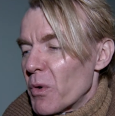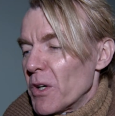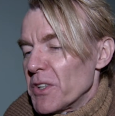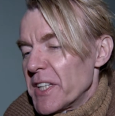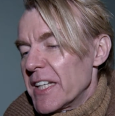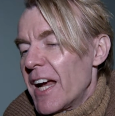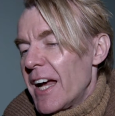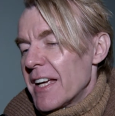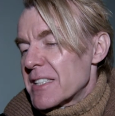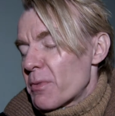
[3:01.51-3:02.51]
world. And
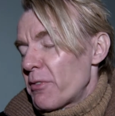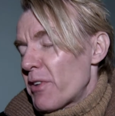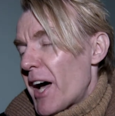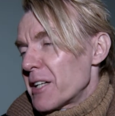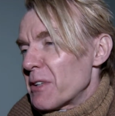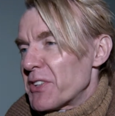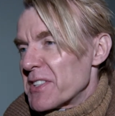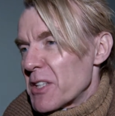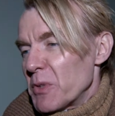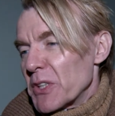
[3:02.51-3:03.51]
it's refined, but
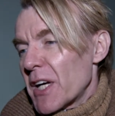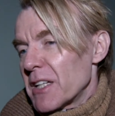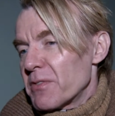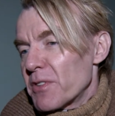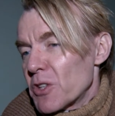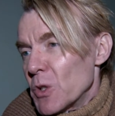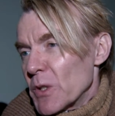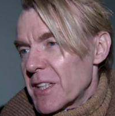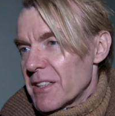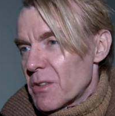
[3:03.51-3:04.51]
there's a real kind of
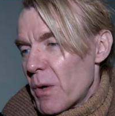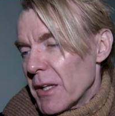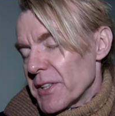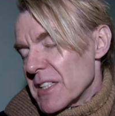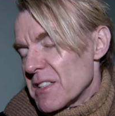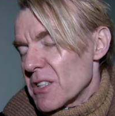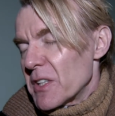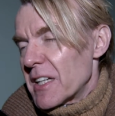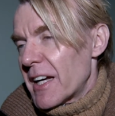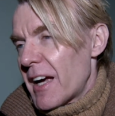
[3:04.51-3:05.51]
cool kid quality to
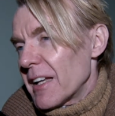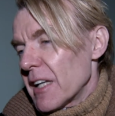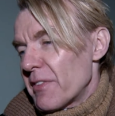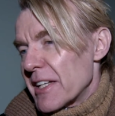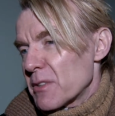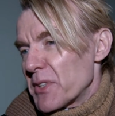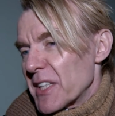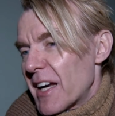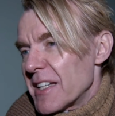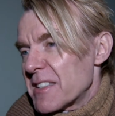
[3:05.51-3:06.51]
it. And I, I love that's what the
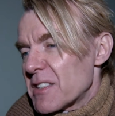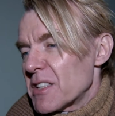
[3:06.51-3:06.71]
guys